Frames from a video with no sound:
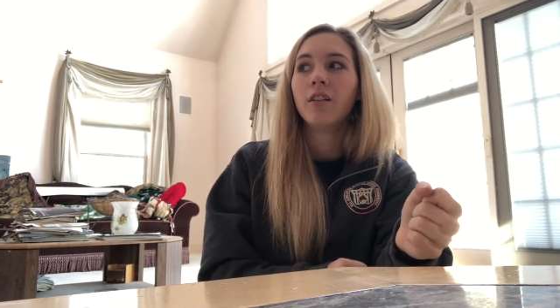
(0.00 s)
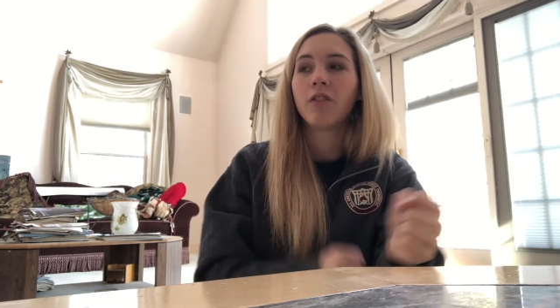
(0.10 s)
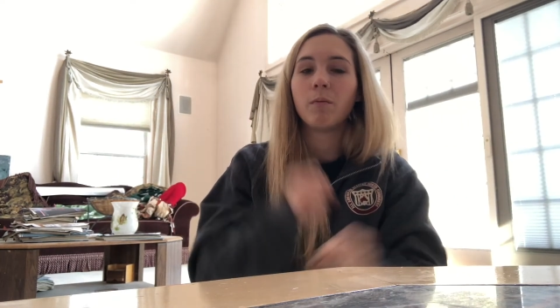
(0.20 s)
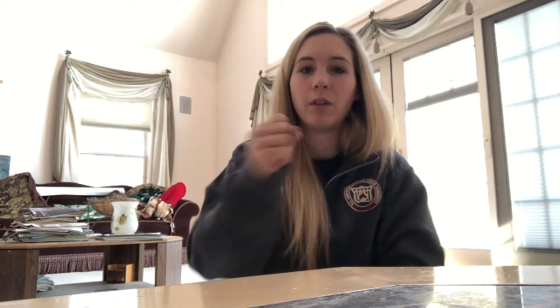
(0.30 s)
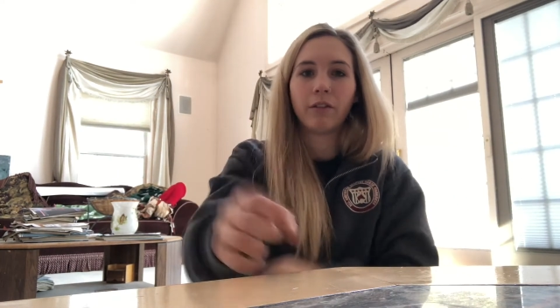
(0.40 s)

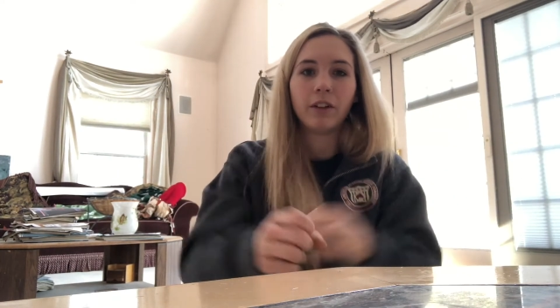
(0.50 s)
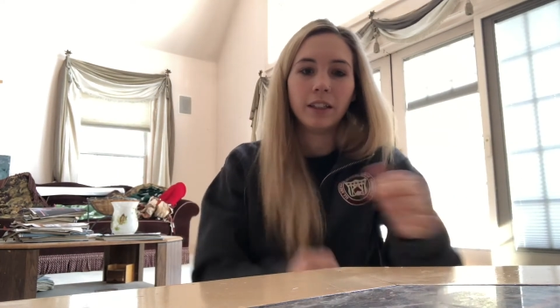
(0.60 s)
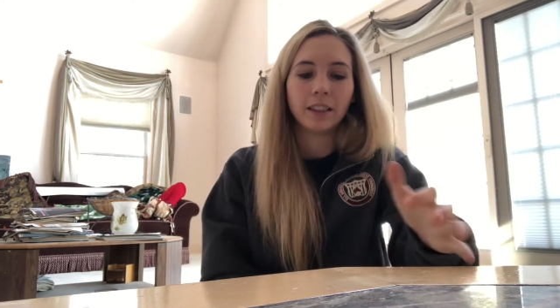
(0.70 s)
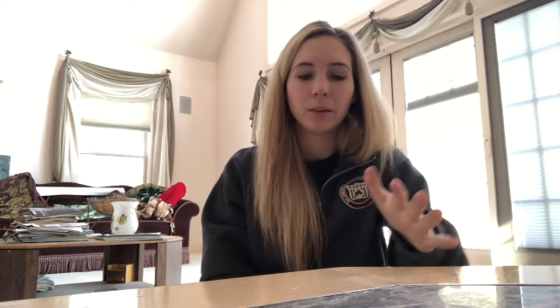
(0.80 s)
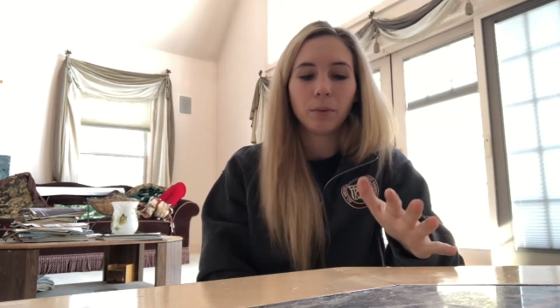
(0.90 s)
from different
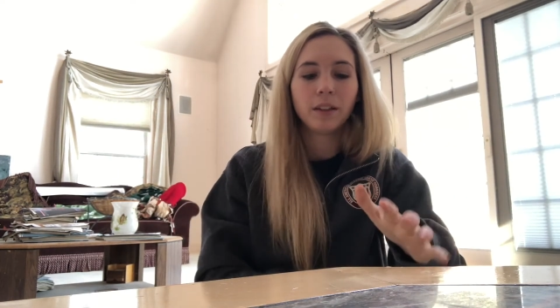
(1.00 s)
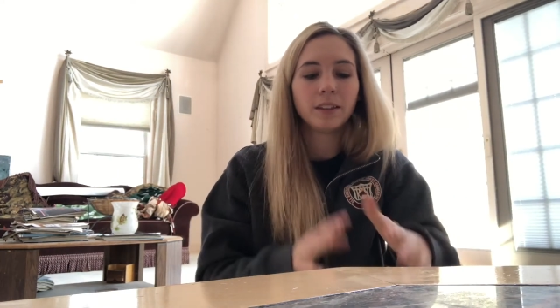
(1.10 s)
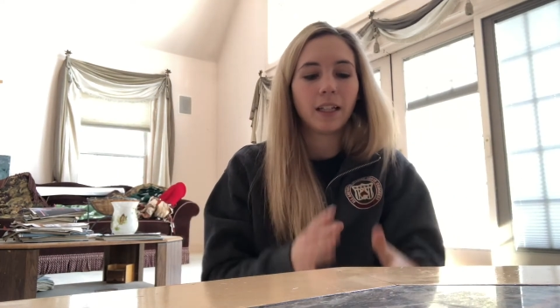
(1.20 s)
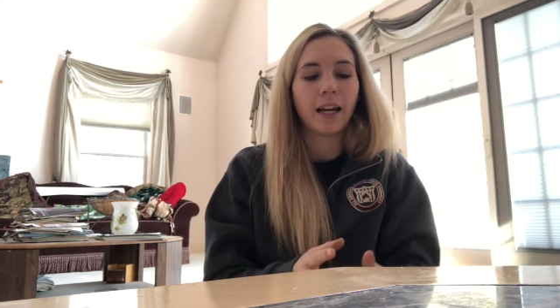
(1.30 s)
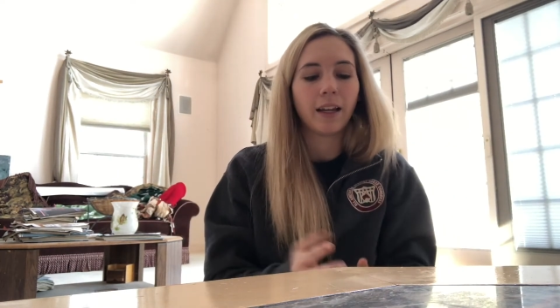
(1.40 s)

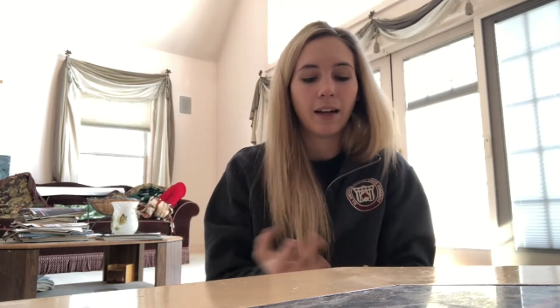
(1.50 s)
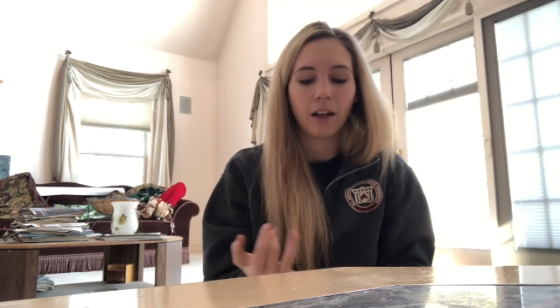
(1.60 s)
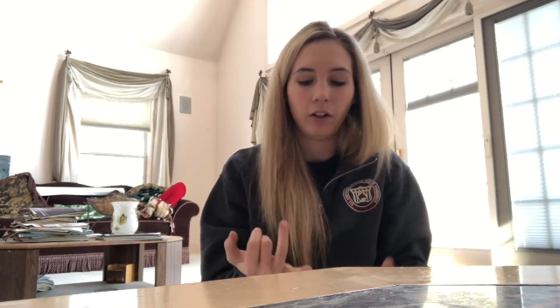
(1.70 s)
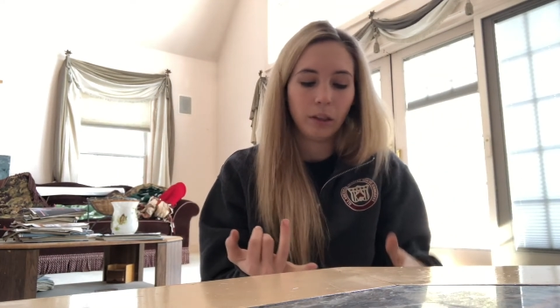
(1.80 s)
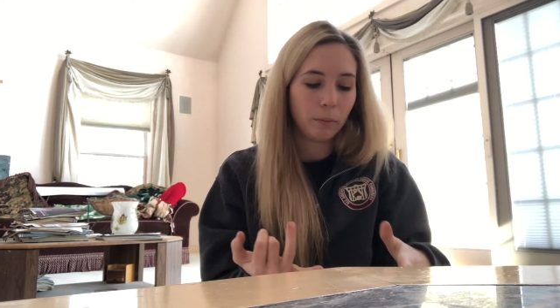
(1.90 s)
disciplines that I can
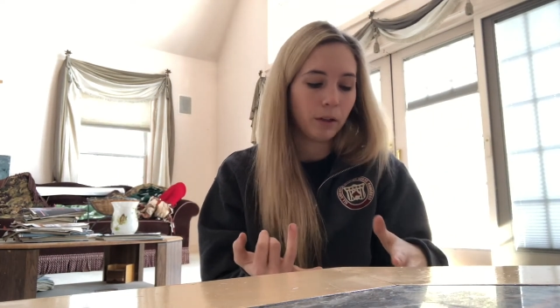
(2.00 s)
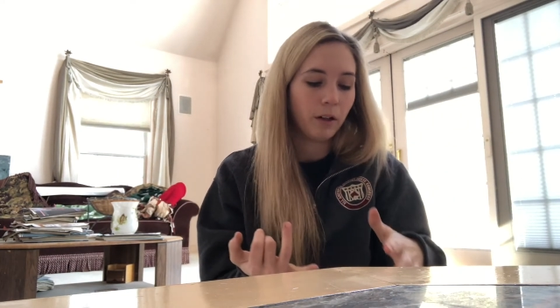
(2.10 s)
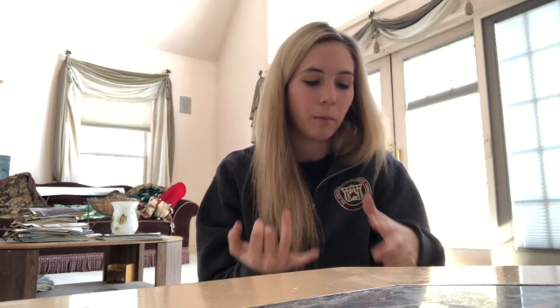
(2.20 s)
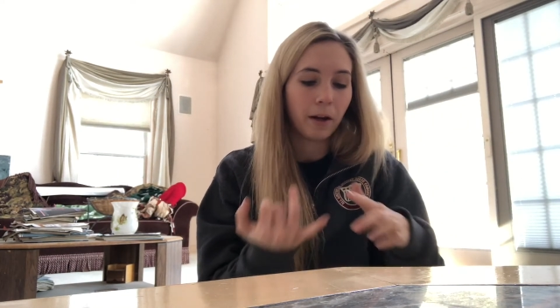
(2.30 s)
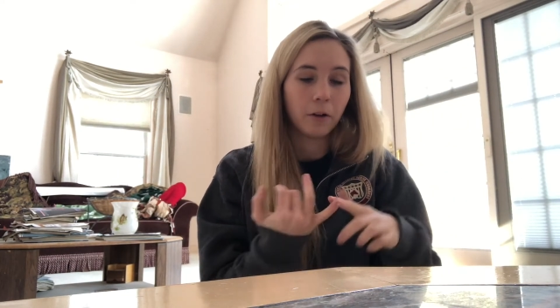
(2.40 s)
not only put
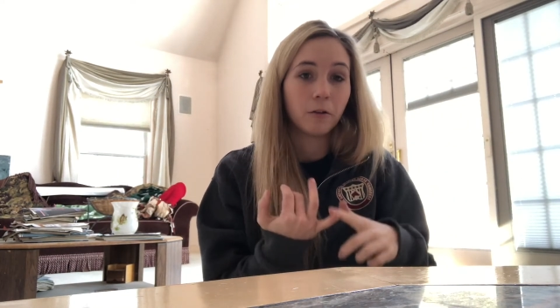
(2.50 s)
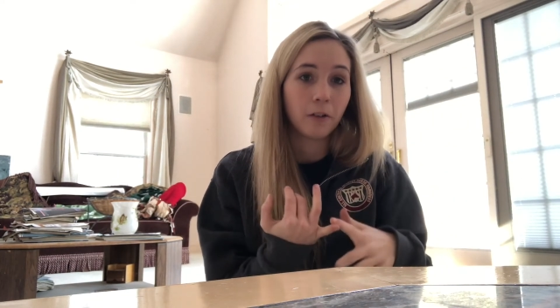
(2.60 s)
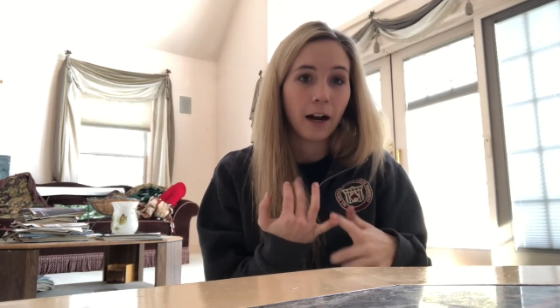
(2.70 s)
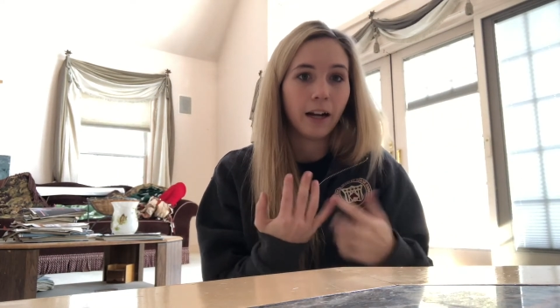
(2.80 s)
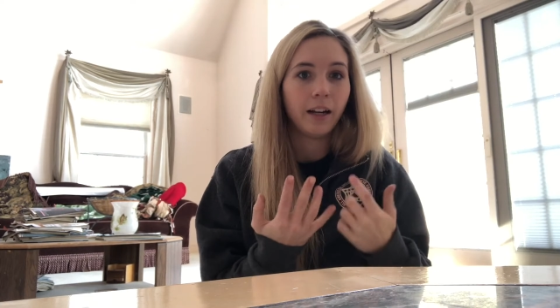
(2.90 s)
into my own
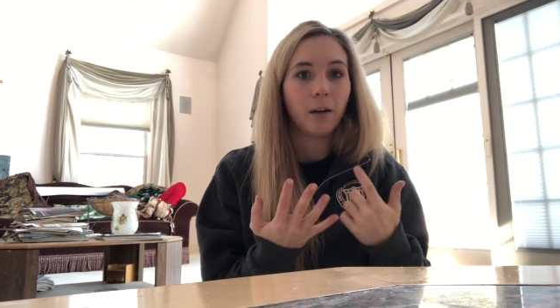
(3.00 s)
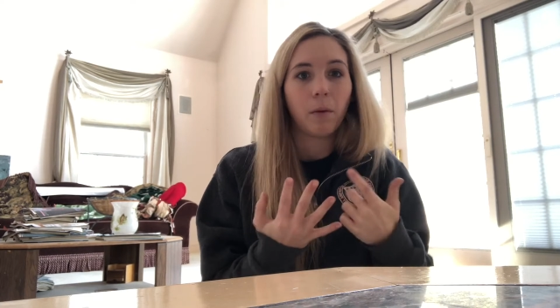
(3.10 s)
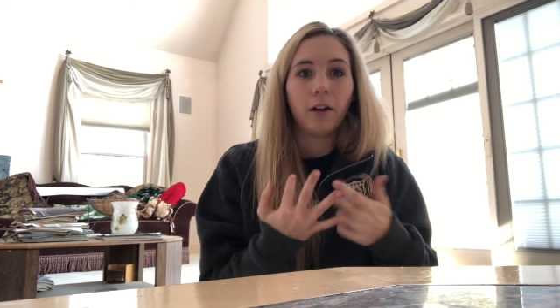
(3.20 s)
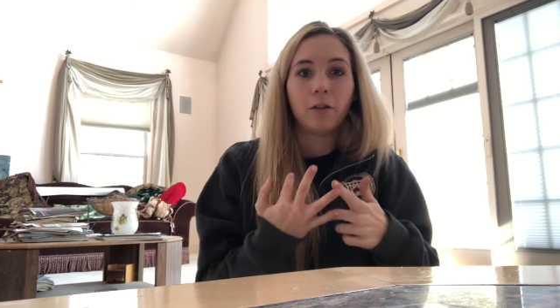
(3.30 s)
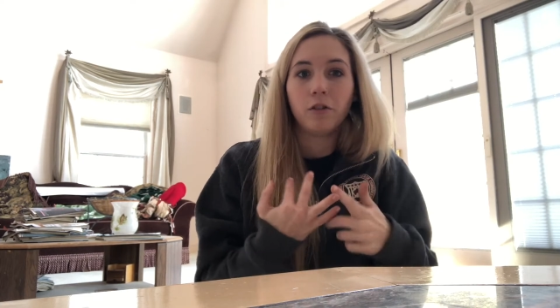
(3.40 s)
riding and
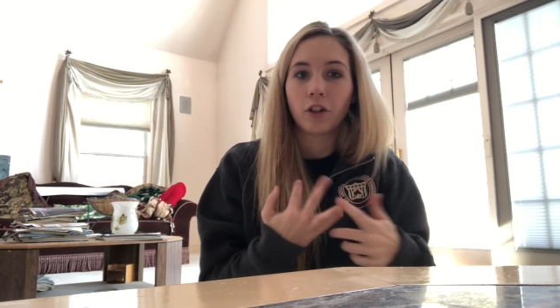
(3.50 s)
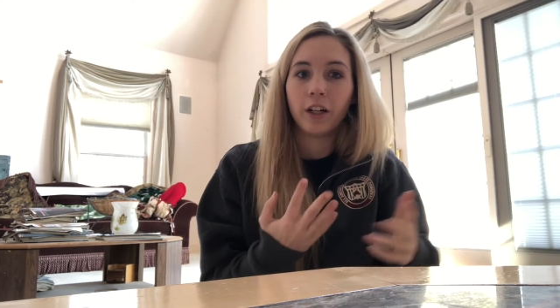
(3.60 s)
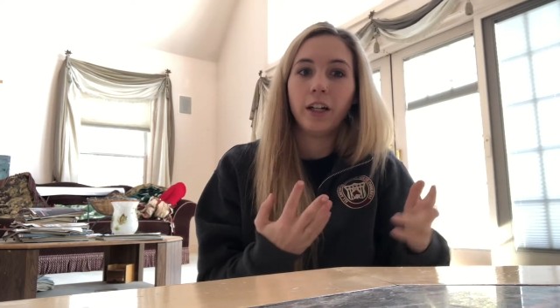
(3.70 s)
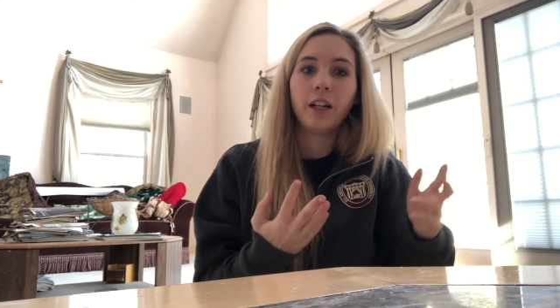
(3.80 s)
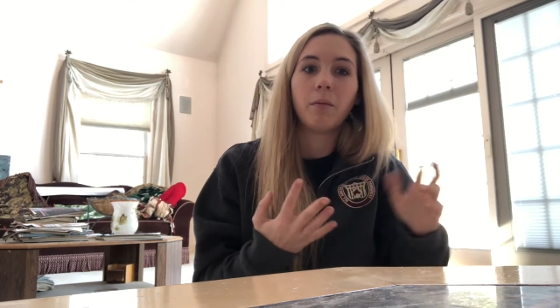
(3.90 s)
my own
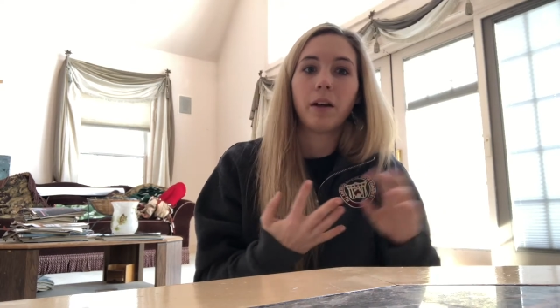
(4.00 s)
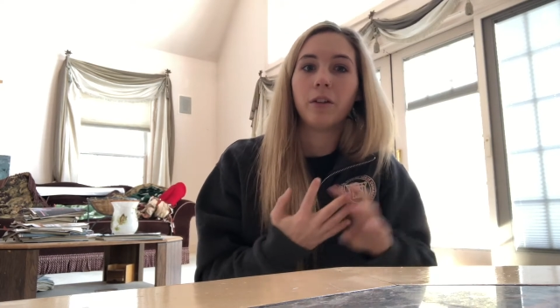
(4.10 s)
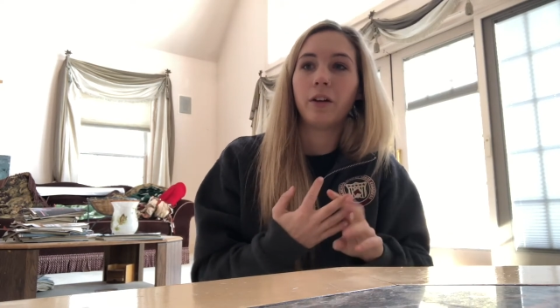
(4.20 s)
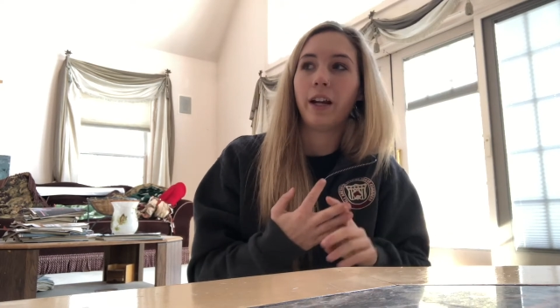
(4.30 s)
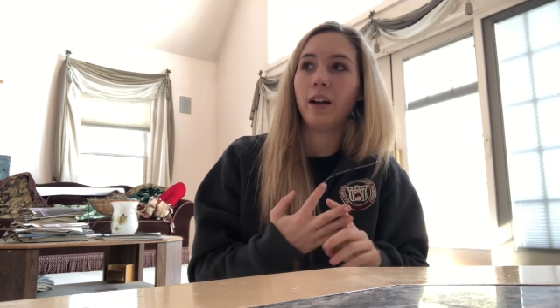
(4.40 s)
training and my
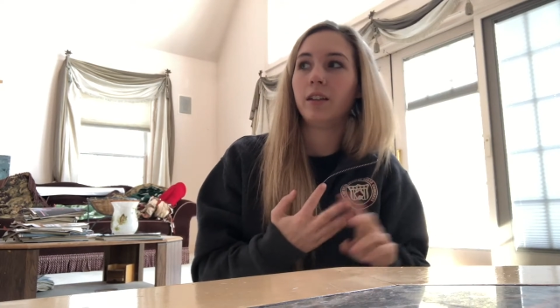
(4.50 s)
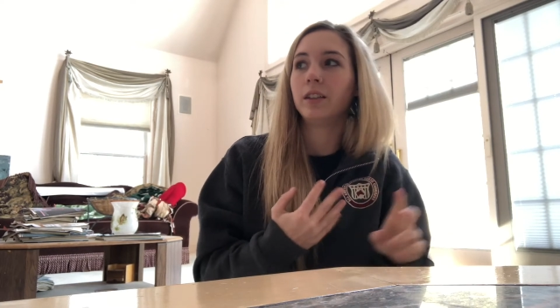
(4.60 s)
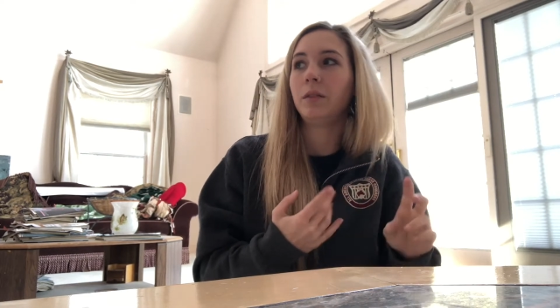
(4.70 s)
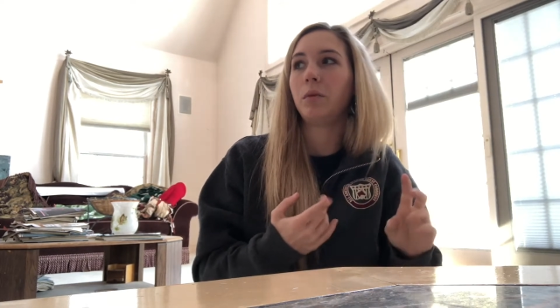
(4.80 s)
own handling,